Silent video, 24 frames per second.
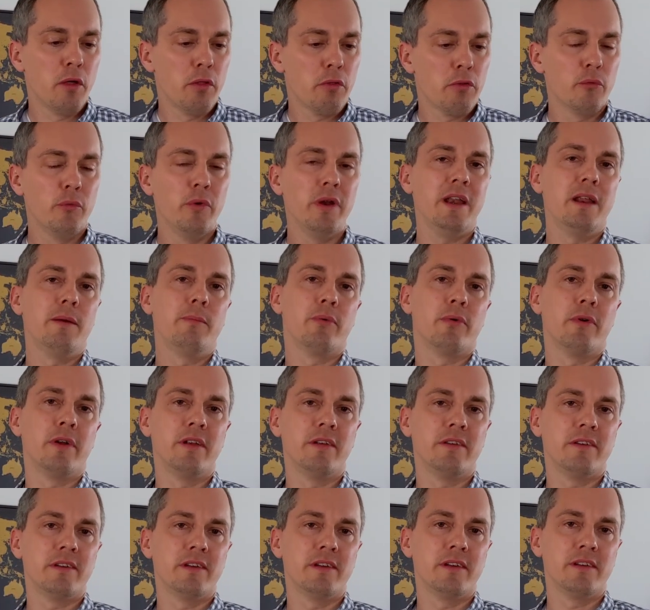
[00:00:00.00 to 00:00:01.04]
3D
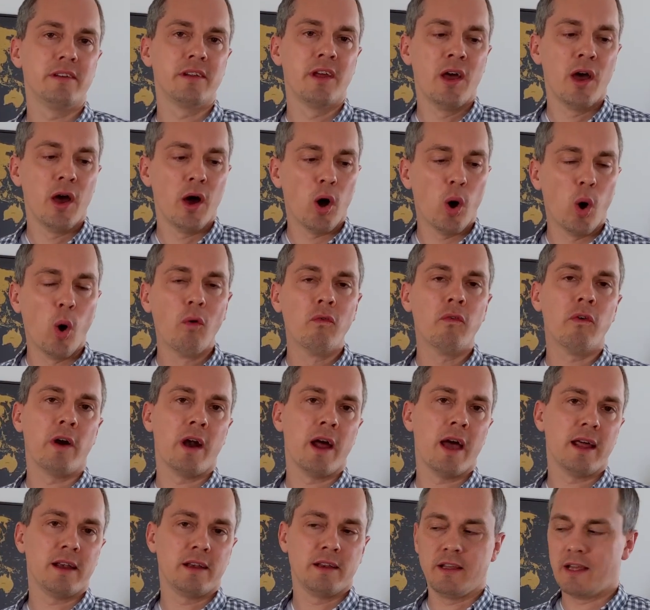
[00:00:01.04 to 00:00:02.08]
printed
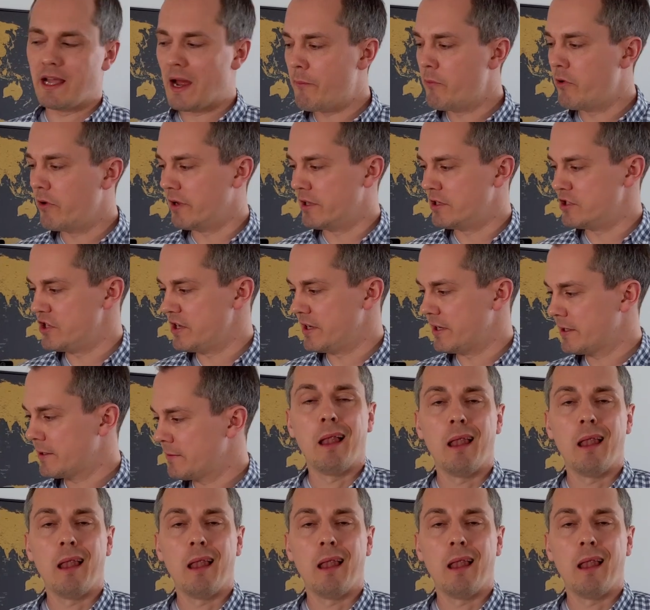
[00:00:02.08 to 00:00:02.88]
overhead camera jib.